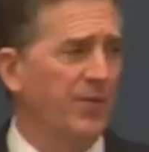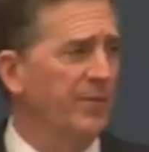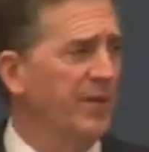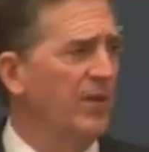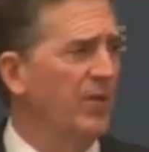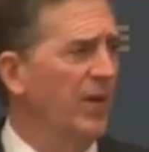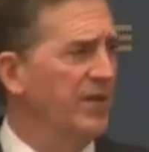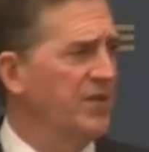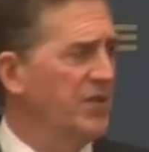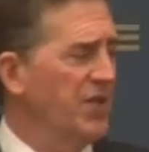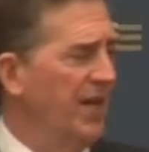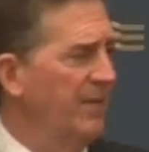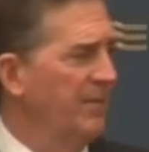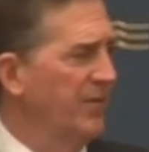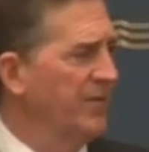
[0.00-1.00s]
from the U.S.
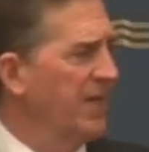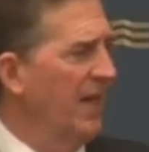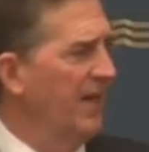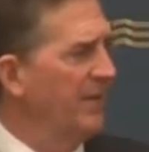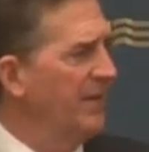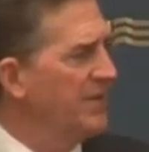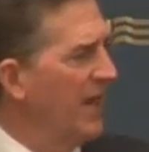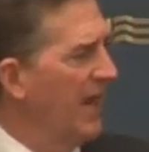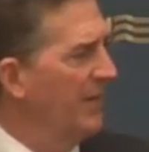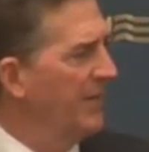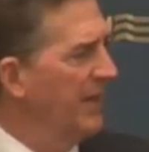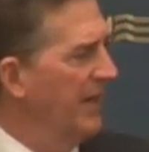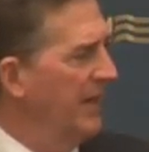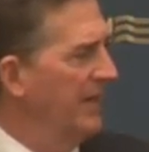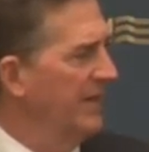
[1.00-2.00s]
Chamber time and
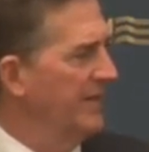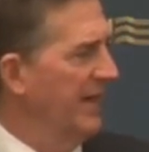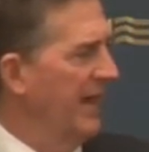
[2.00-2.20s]
time again.